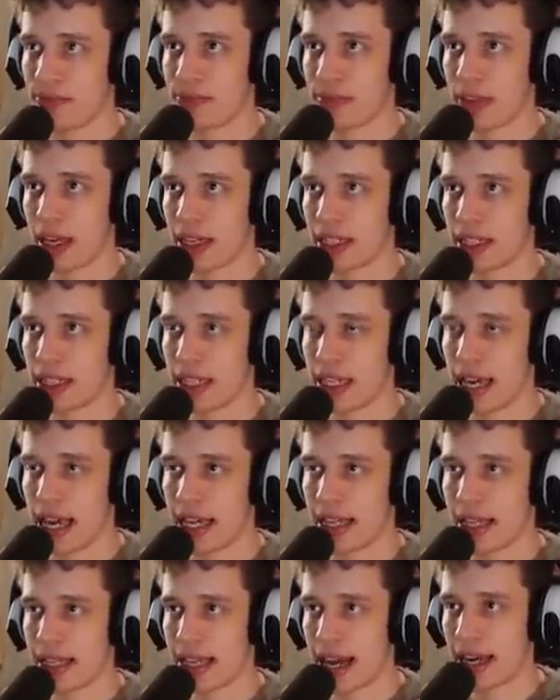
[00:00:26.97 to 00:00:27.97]
That is the
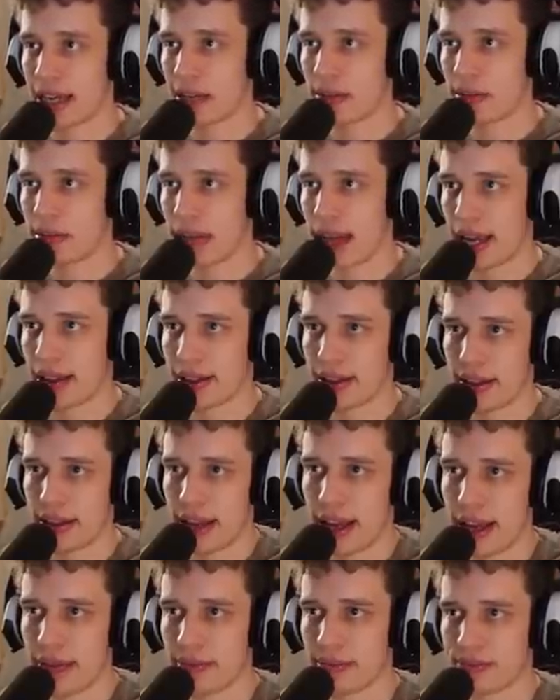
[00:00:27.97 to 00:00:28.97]
entire plan
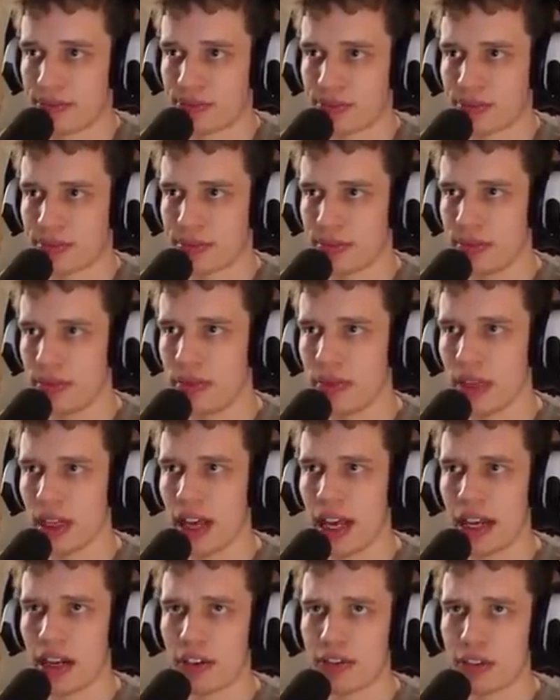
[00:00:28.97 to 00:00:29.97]
today. And
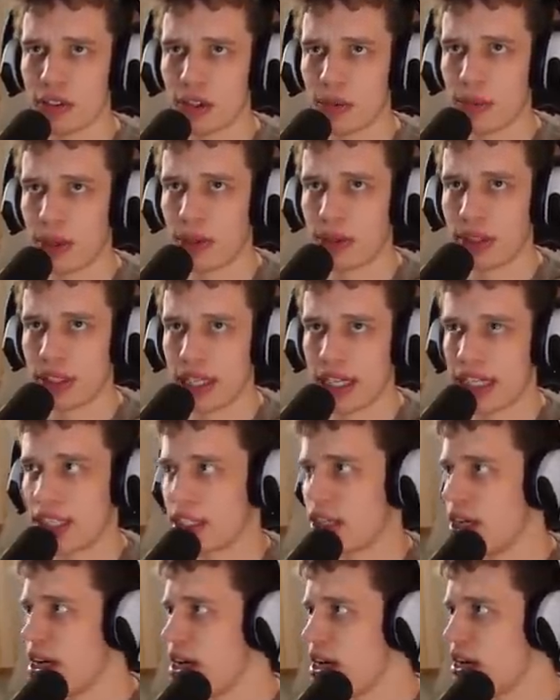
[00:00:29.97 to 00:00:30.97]
then our first opponent
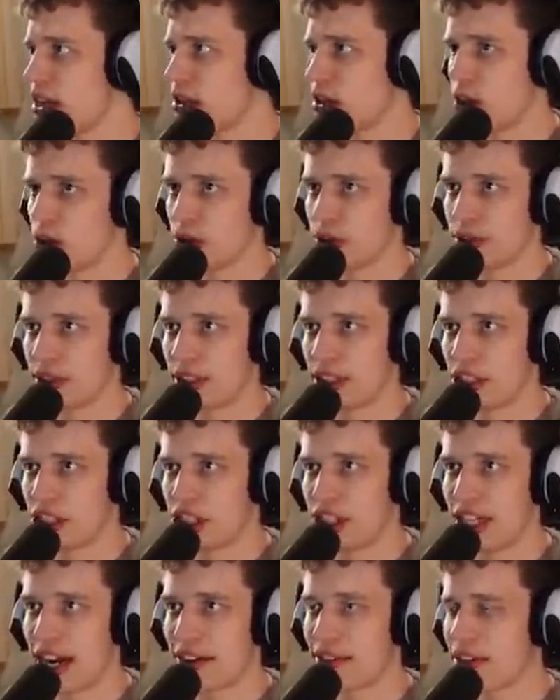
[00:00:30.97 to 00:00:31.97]
is called the
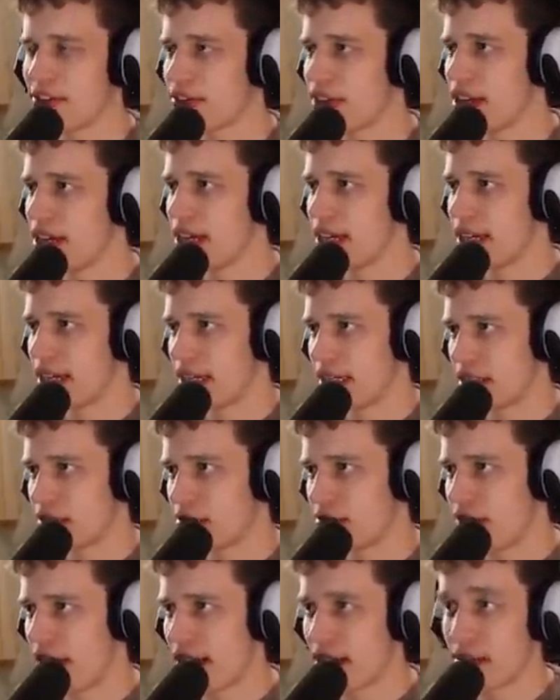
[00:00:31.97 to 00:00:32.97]
Sheriff, and is a
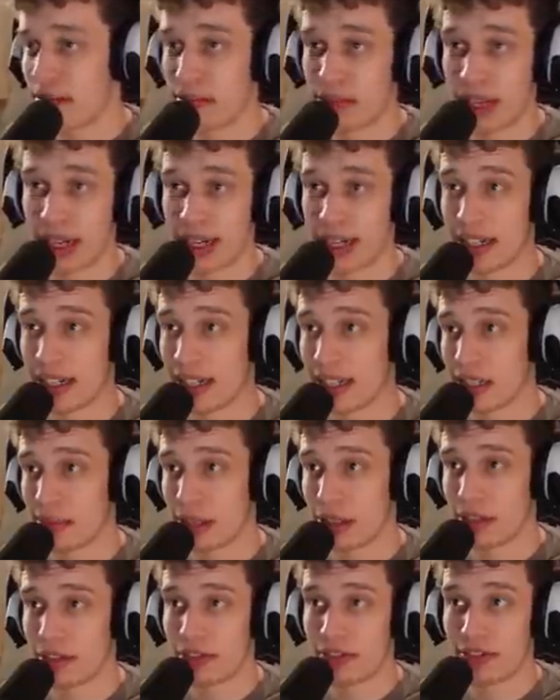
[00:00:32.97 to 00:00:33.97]
random player that is
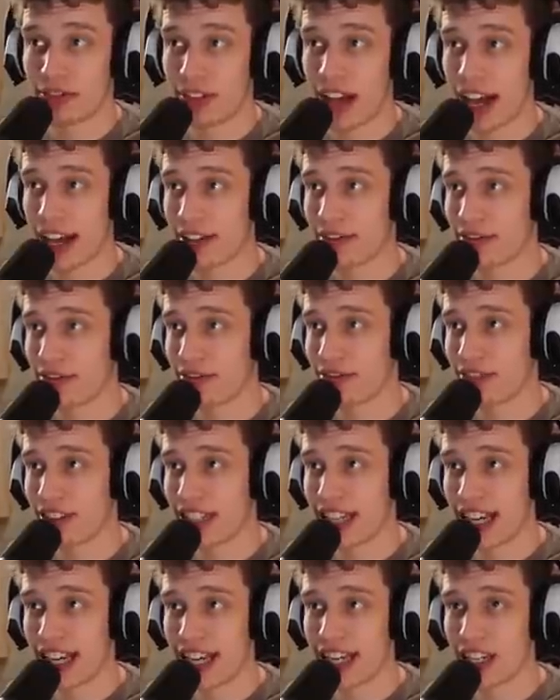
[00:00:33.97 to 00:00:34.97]
about
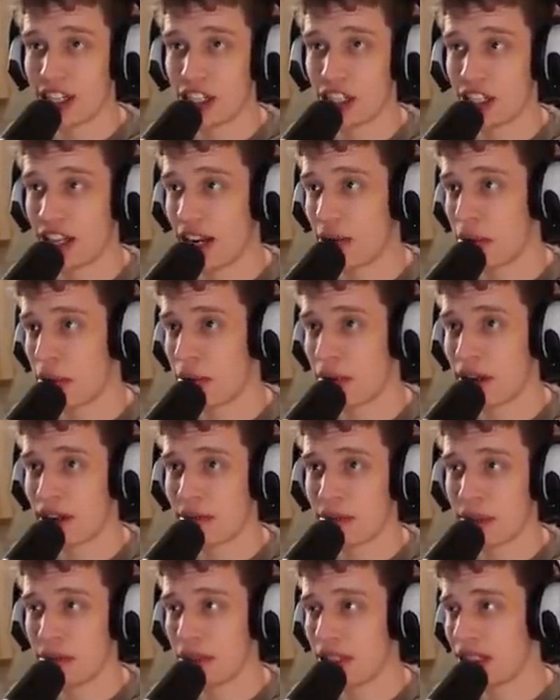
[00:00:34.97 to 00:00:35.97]
5k-ish MMR,
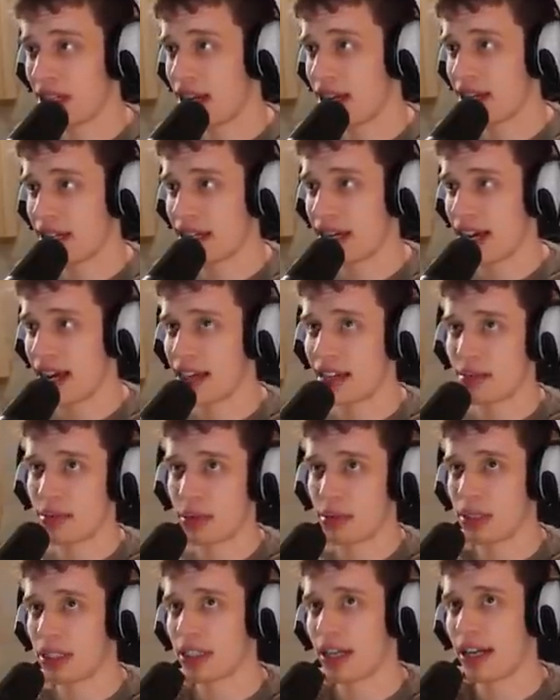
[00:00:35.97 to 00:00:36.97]
maybe slightly higher,
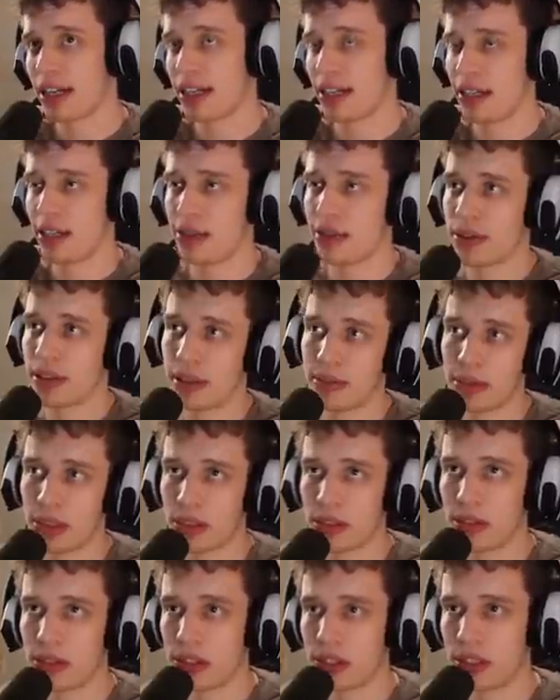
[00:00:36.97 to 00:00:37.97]
maybe slightly lower, I'm not
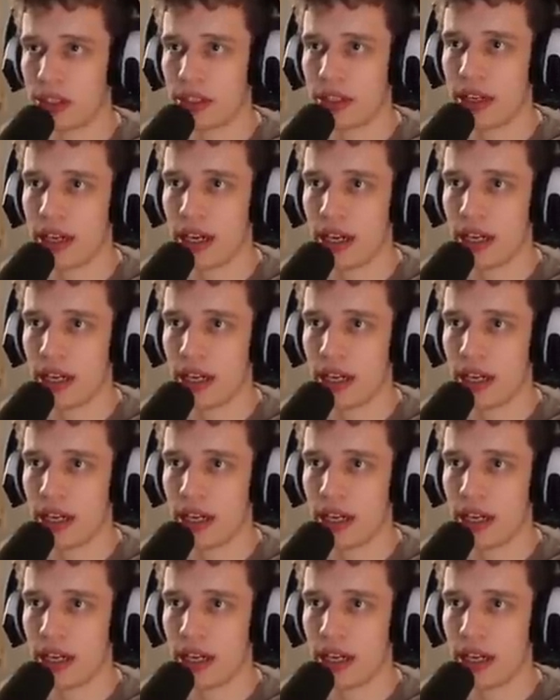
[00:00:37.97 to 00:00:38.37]
so sure.